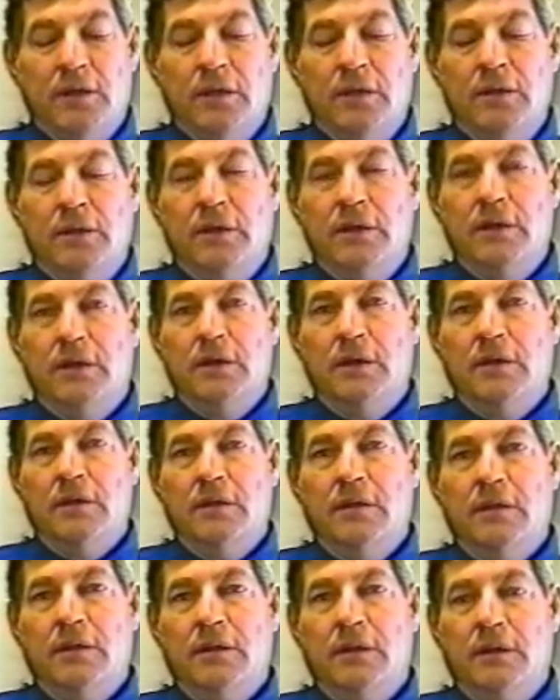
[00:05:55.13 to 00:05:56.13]
The
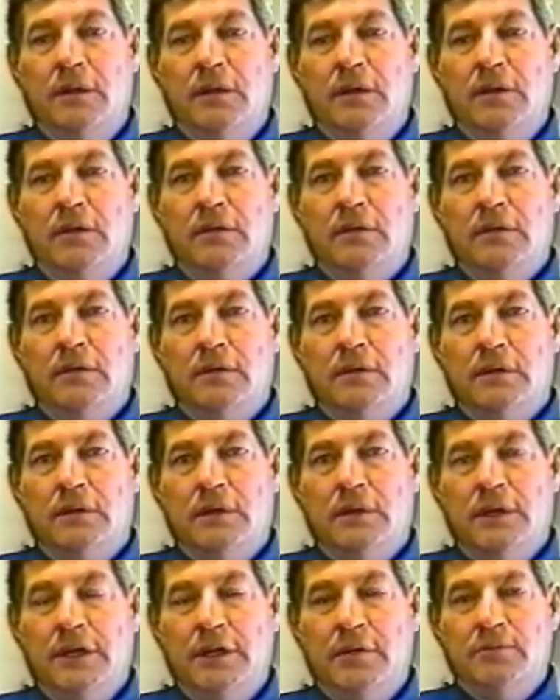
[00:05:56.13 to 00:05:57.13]

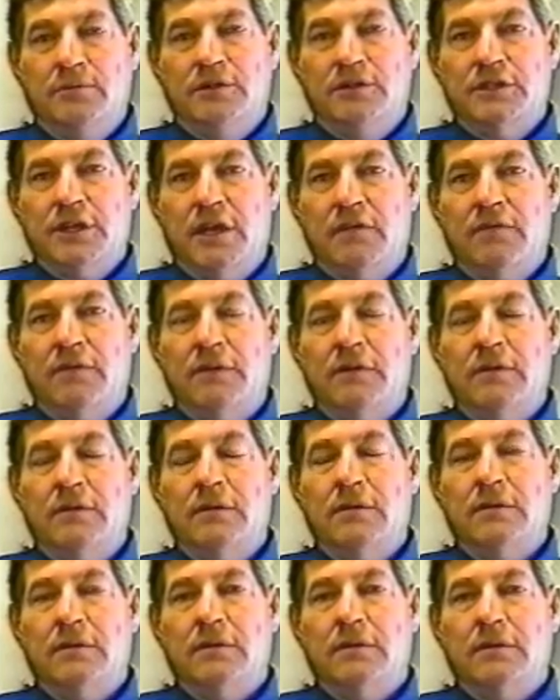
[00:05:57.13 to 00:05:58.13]
M7,
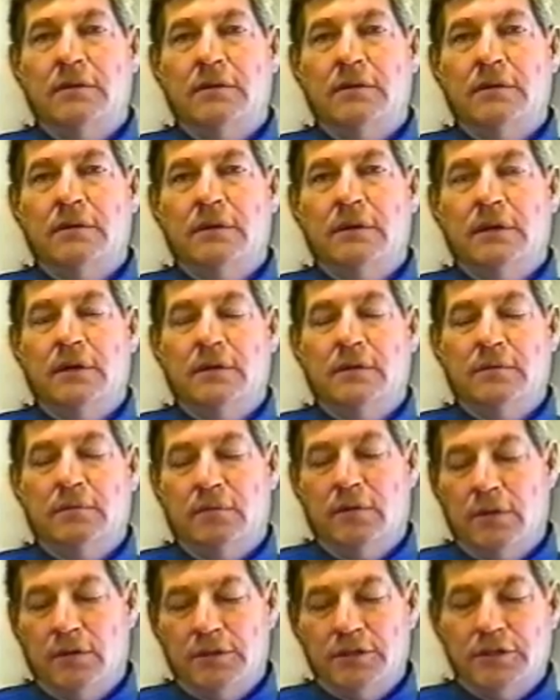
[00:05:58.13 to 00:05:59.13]

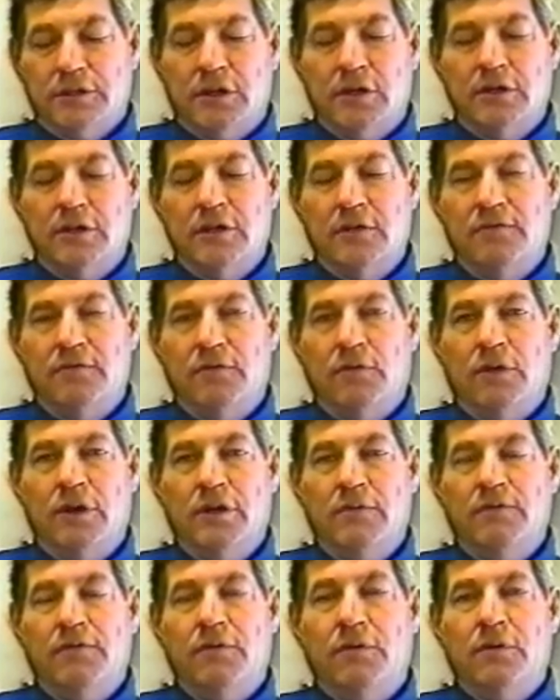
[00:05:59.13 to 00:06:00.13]
well, let's start at the
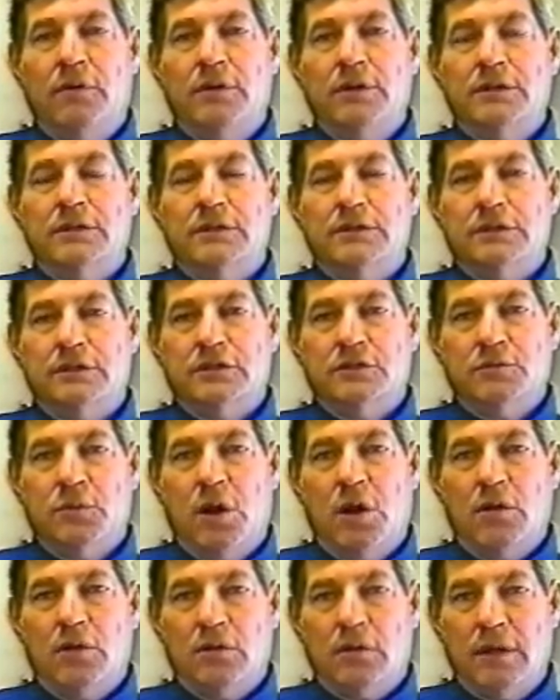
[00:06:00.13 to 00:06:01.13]
M4. M4 is the
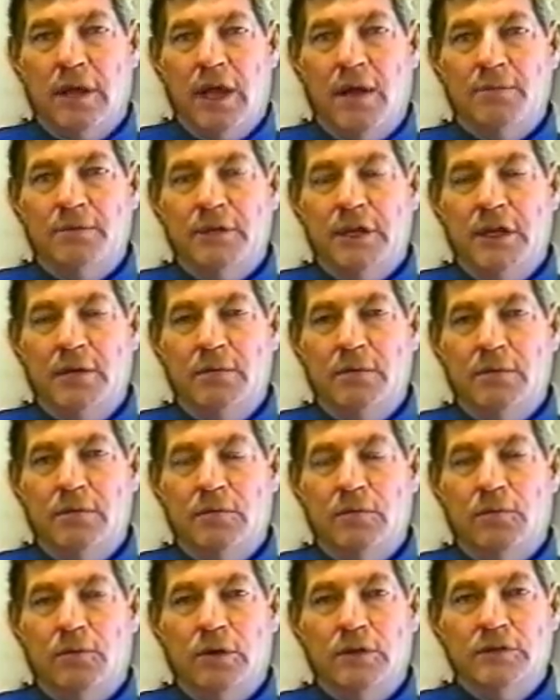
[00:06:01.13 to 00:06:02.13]
smaller lab table,
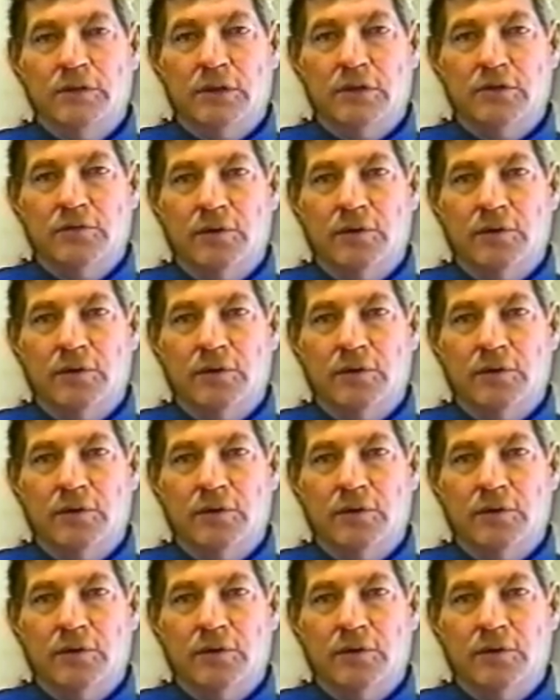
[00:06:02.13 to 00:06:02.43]
runs on